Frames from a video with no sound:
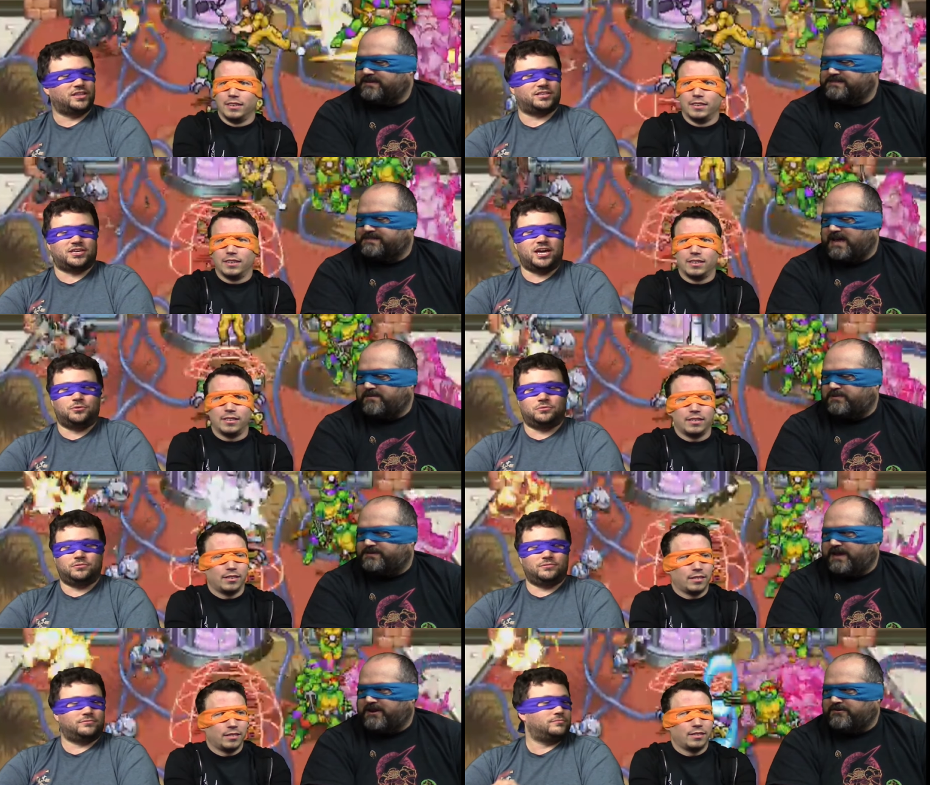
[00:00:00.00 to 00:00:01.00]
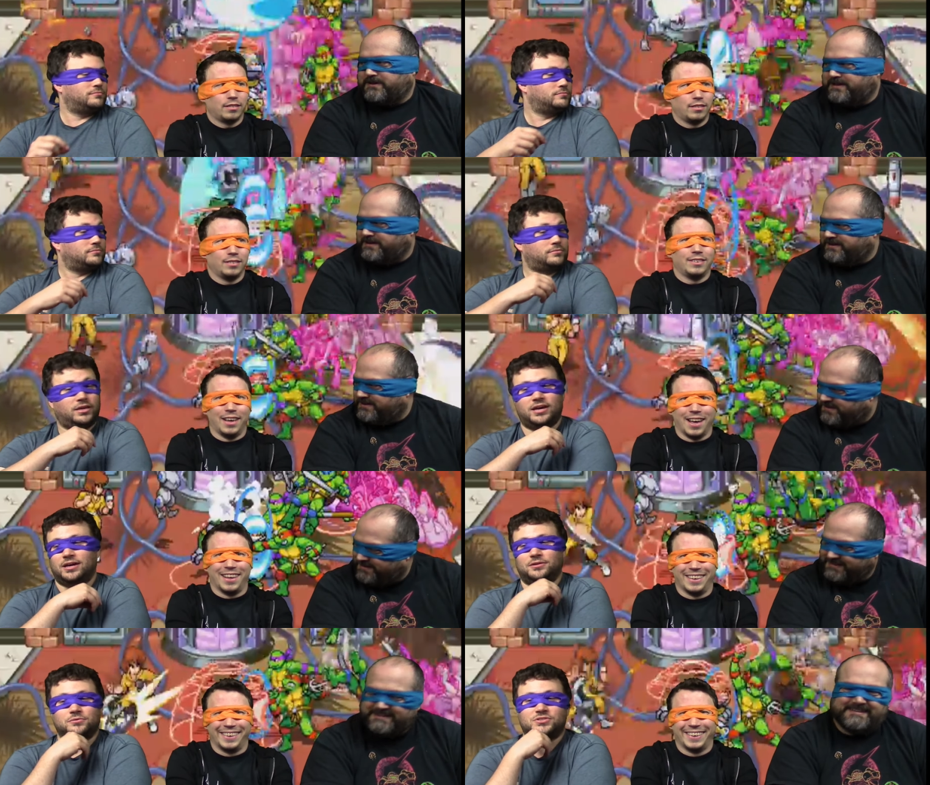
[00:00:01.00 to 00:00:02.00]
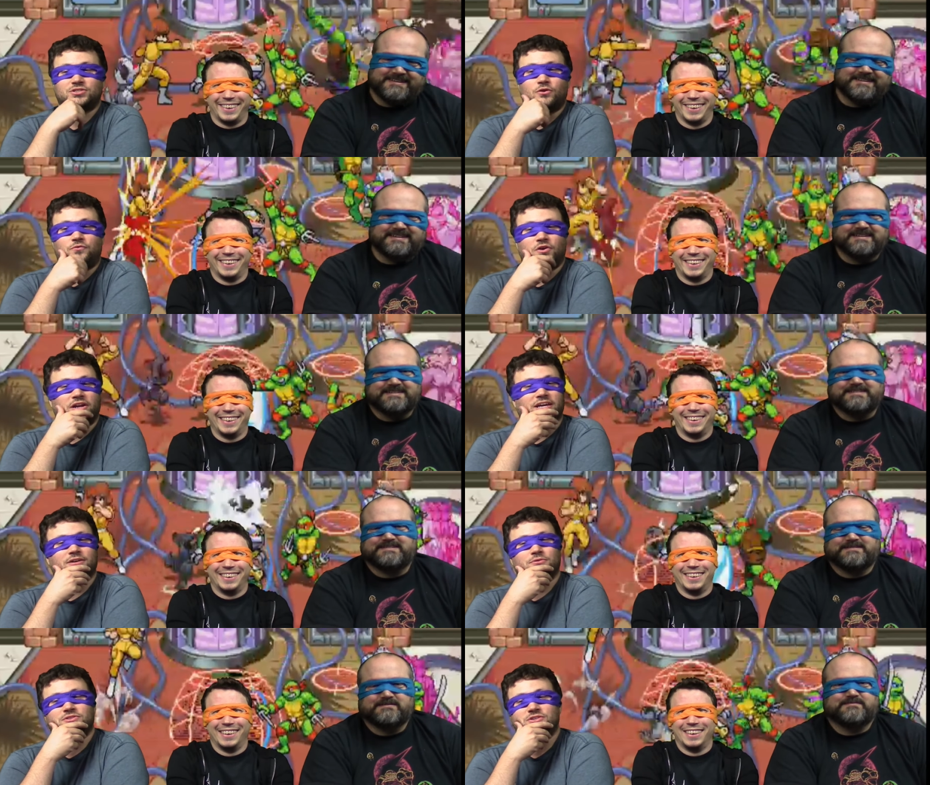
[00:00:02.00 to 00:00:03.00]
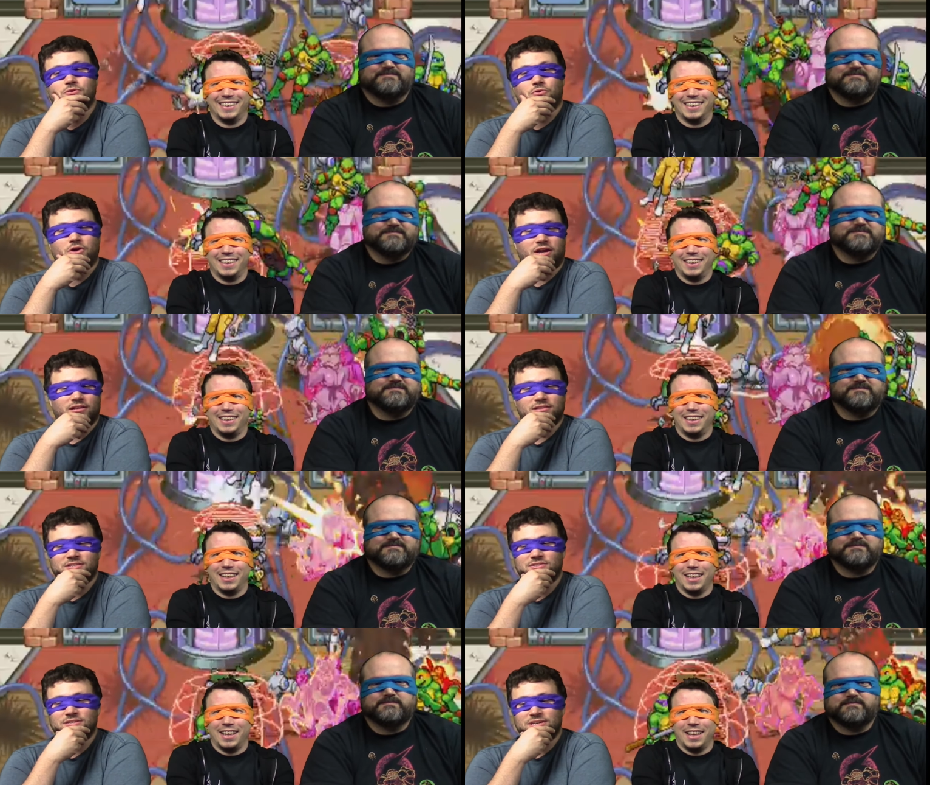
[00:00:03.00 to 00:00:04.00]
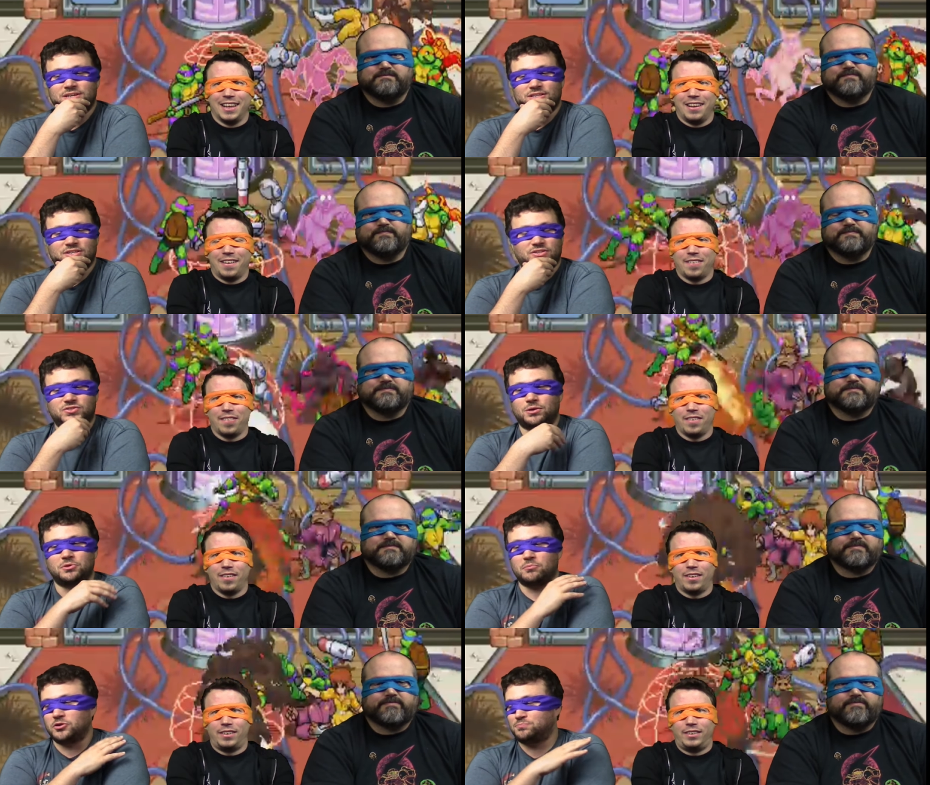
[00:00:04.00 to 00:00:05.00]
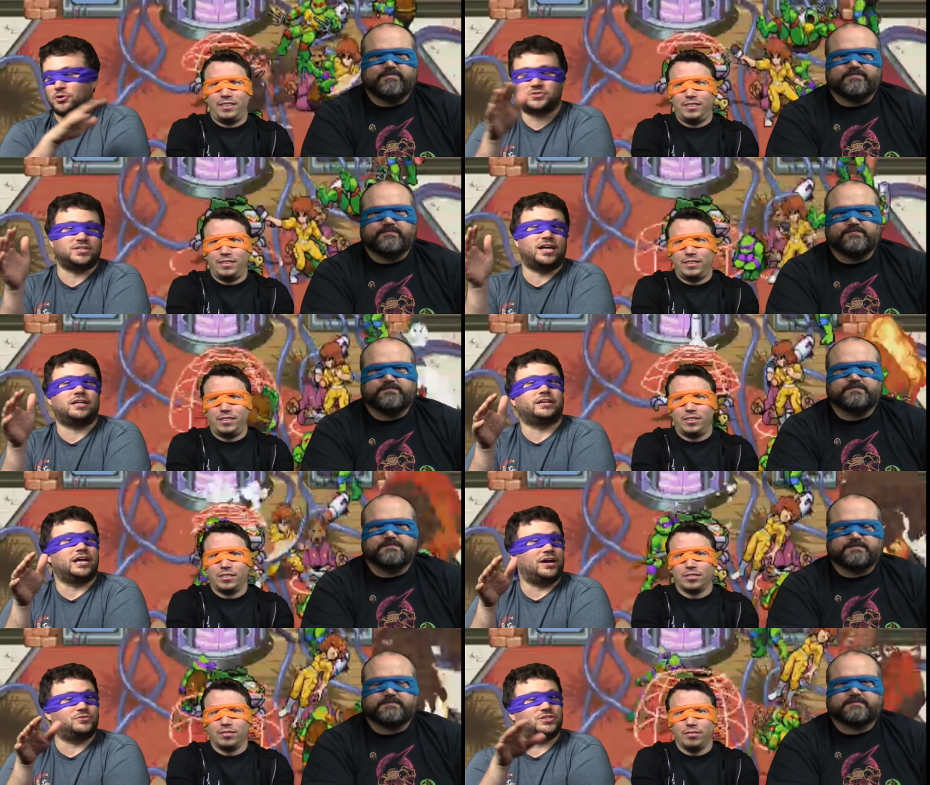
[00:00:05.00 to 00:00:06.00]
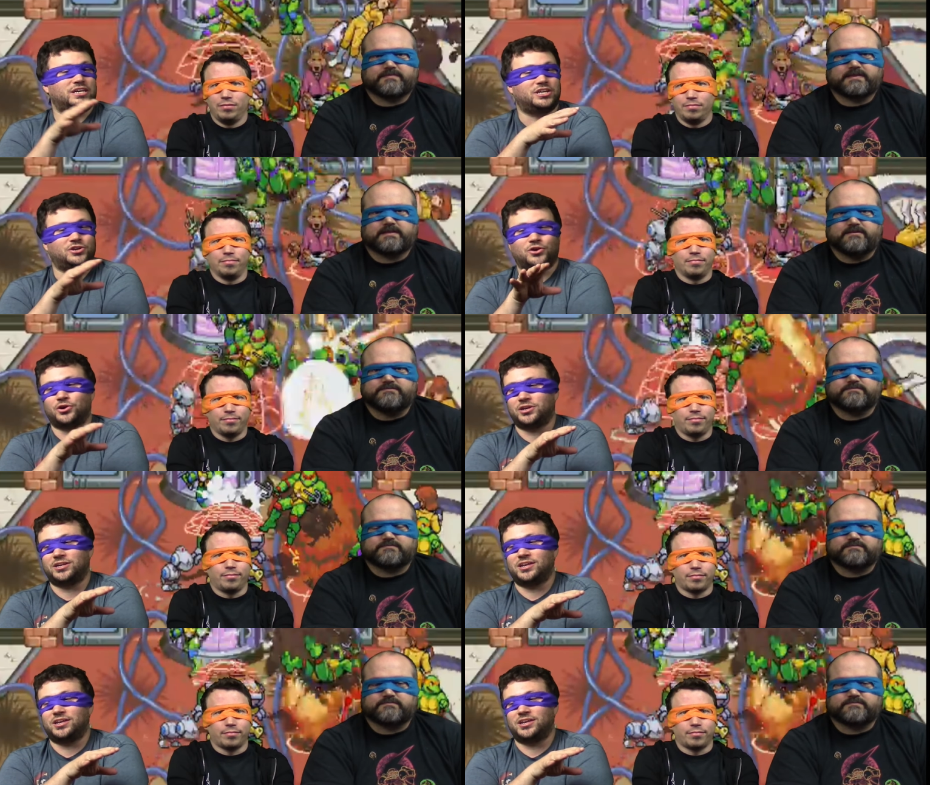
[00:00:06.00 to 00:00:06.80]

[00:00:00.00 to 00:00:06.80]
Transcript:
Speaker 1: His like sad potato head. Yeah, yeah, it was so funny. It was so great. This this is some of the most personality I've seen and heard